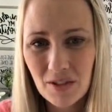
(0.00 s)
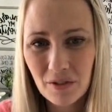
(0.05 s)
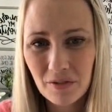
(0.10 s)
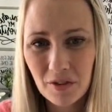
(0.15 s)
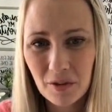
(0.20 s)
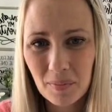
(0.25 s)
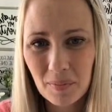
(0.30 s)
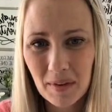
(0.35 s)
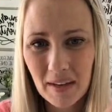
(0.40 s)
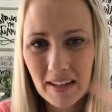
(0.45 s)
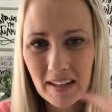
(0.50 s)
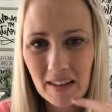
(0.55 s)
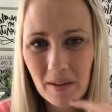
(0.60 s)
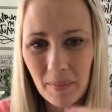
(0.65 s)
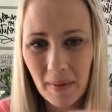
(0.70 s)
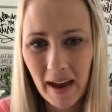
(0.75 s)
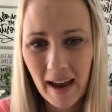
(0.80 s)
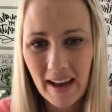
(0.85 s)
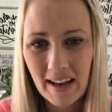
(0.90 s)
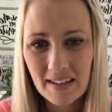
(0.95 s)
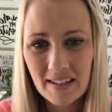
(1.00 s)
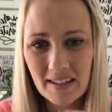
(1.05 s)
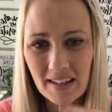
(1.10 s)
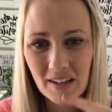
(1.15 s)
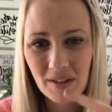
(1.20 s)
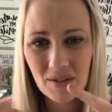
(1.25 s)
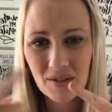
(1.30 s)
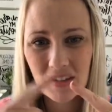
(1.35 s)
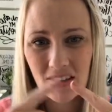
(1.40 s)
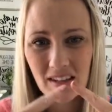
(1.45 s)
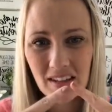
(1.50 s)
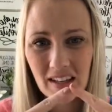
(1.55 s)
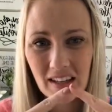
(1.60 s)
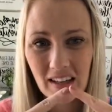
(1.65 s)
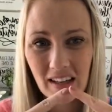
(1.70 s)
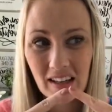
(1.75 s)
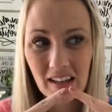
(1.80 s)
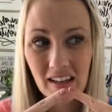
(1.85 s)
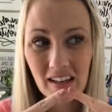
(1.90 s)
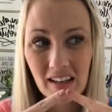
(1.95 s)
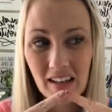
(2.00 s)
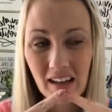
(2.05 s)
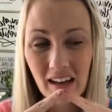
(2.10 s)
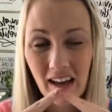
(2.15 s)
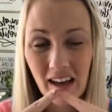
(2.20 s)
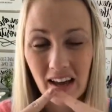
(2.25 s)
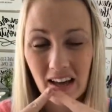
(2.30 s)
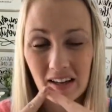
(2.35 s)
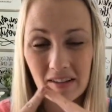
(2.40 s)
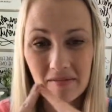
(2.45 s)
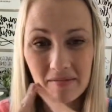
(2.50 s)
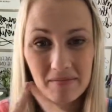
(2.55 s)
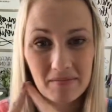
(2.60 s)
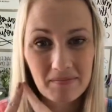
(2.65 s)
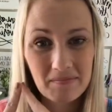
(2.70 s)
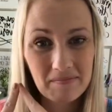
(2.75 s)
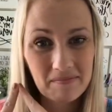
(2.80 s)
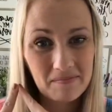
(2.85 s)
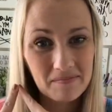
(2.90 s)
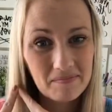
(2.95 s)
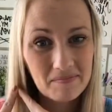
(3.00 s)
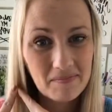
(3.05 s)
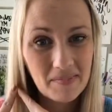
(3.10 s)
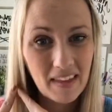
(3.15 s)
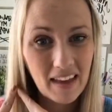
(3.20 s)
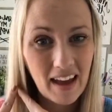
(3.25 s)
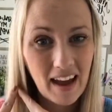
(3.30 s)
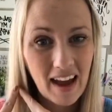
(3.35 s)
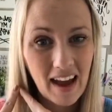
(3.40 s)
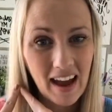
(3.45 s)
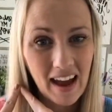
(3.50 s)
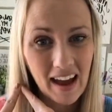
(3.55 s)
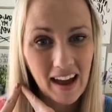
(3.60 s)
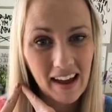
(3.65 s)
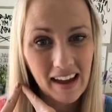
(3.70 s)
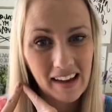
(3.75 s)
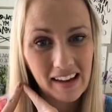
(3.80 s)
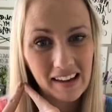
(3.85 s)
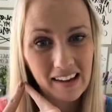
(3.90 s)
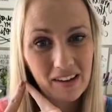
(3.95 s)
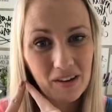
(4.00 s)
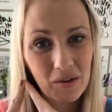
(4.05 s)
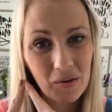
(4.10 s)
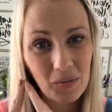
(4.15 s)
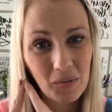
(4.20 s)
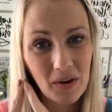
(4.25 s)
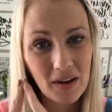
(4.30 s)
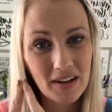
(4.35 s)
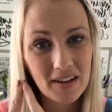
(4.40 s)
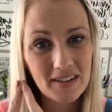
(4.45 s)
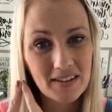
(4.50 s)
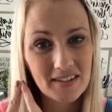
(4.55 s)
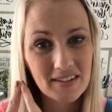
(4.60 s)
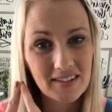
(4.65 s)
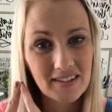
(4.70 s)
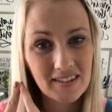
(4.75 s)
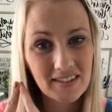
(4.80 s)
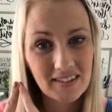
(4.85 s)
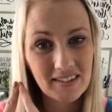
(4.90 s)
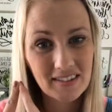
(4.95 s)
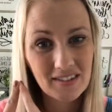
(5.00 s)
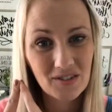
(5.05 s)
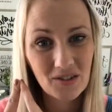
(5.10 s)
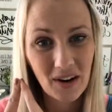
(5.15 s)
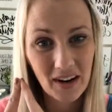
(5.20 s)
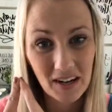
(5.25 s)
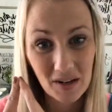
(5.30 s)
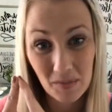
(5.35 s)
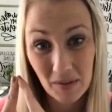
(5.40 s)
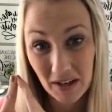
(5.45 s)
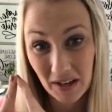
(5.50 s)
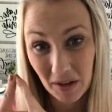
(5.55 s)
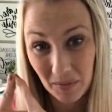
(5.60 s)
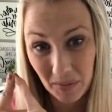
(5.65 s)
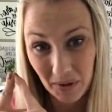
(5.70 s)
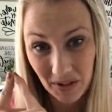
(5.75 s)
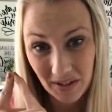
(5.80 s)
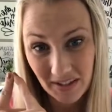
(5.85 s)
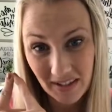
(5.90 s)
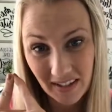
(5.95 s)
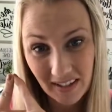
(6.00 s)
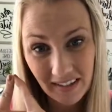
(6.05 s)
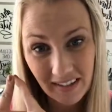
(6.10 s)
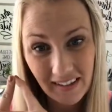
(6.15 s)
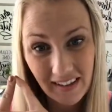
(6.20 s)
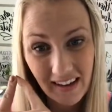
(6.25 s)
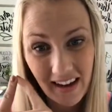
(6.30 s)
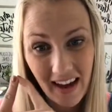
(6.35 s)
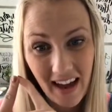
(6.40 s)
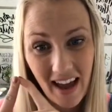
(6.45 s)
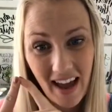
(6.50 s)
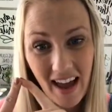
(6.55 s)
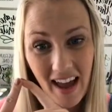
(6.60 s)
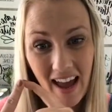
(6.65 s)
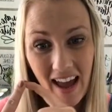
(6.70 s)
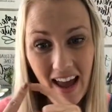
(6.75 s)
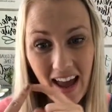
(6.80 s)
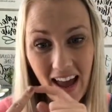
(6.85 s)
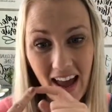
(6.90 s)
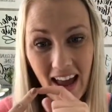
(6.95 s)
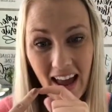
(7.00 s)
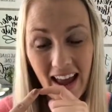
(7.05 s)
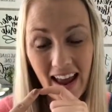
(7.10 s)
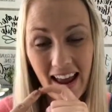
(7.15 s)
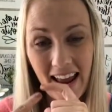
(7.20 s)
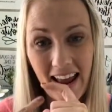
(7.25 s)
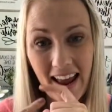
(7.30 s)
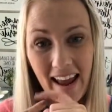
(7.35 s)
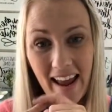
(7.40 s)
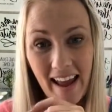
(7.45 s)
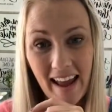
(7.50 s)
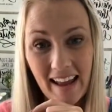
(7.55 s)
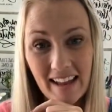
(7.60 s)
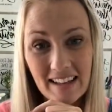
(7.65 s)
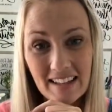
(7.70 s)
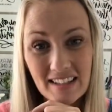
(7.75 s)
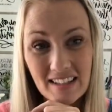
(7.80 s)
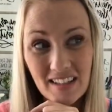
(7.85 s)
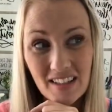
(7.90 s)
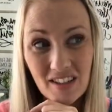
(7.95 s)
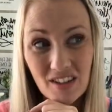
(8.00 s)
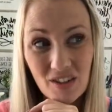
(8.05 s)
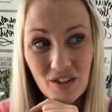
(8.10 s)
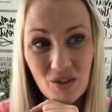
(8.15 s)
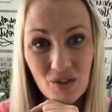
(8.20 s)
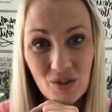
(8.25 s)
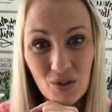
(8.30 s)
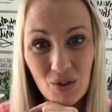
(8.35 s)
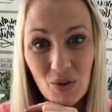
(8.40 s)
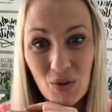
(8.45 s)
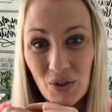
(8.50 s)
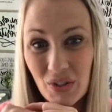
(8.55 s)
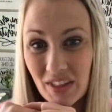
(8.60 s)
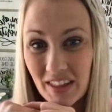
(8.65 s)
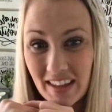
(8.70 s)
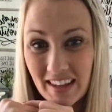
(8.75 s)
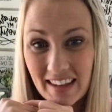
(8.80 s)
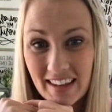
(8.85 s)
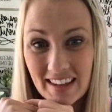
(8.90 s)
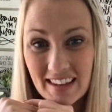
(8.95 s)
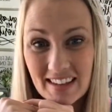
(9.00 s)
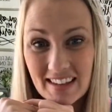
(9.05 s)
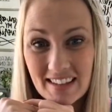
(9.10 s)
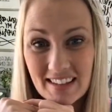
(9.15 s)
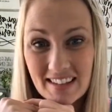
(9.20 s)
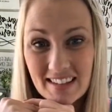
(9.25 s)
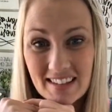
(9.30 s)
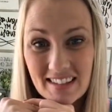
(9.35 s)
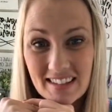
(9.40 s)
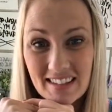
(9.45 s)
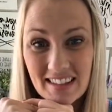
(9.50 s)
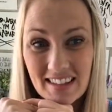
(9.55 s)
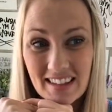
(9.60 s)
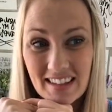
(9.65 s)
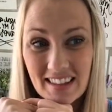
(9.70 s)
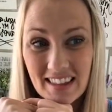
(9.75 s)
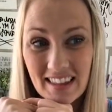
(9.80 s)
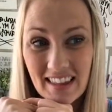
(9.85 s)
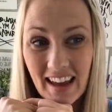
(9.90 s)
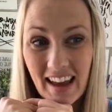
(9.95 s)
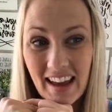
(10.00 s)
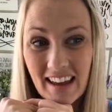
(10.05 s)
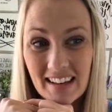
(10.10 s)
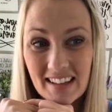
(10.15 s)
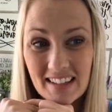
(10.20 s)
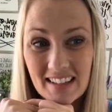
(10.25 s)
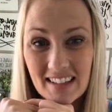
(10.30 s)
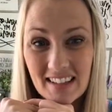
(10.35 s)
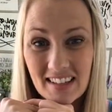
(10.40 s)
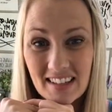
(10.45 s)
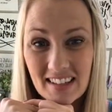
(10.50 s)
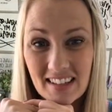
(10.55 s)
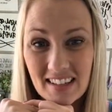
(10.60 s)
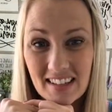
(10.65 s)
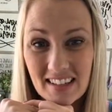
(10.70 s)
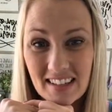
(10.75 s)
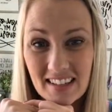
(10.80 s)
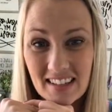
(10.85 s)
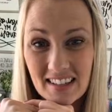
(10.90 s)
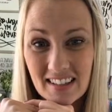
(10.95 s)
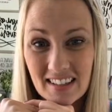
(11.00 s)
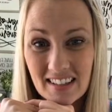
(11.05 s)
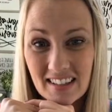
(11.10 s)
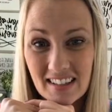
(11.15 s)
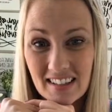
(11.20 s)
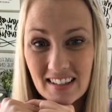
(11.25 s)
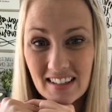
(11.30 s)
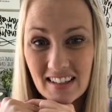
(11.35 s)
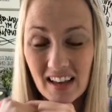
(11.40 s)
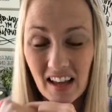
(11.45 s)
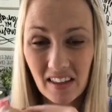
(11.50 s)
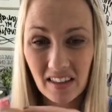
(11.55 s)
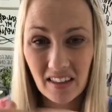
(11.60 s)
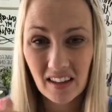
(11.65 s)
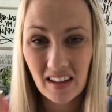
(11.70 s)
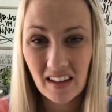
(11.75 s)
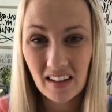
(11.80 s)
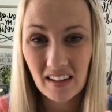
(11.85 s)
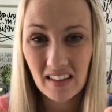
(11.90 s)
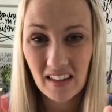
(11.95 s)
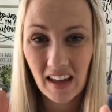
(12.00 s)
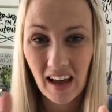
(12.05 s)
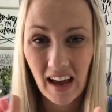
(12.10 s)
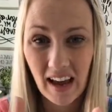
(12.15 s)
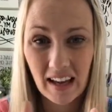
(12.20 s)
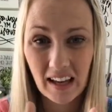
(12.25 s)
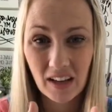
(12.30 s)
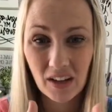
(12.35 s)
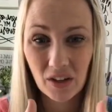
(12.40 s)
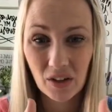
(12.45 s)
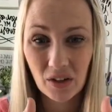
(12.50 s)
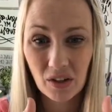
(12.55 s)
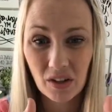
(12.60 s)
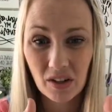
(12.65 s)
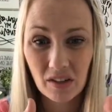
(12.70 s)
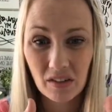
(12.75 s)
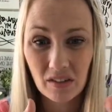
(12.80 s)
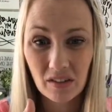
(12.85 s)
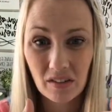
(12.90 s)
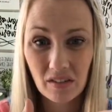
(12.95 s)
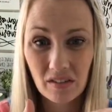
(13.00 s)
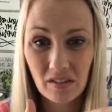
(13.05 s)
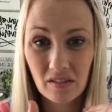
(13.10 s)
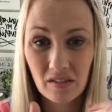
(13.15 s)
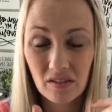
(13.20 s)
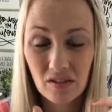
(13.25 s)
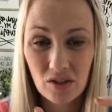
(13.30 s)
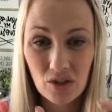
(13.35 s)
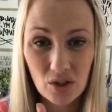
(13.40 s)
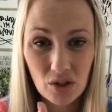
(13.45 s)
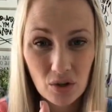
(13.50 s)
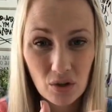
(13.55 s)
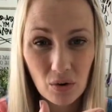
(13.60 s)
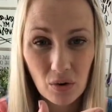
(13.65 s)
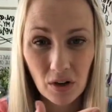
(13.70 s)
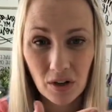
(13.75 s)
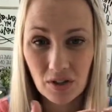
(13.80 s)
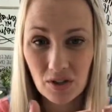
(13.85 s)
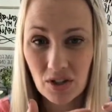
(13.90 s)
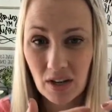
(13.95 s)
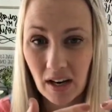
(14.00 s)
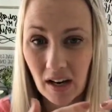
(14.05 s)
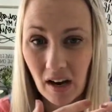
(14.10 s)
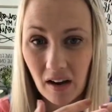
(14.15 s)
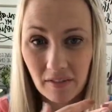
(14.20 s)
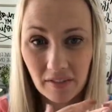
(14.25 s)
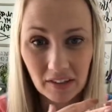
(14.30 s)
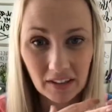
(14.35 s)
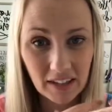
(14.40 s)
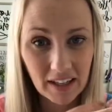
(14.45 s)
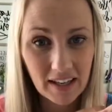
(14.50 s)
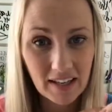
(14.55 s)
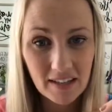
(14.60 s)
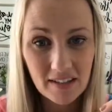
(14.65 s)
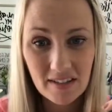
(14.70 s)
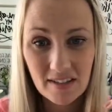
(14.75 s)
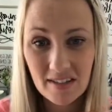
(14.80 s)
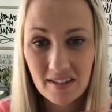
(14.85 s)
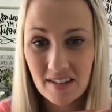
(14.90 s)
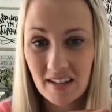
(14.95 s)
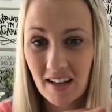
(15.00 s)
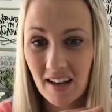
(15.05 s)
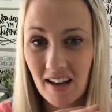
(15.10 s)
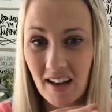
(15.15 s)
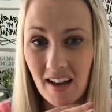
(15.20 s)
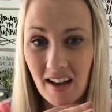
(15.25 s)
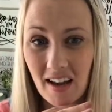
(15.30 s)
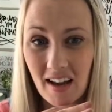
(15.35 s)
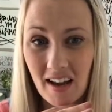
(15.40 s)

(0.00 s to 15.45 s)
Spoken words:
So for me in the past, I used to think that I was trying to be a good person. And the truth is that nothing that I could do or check off a list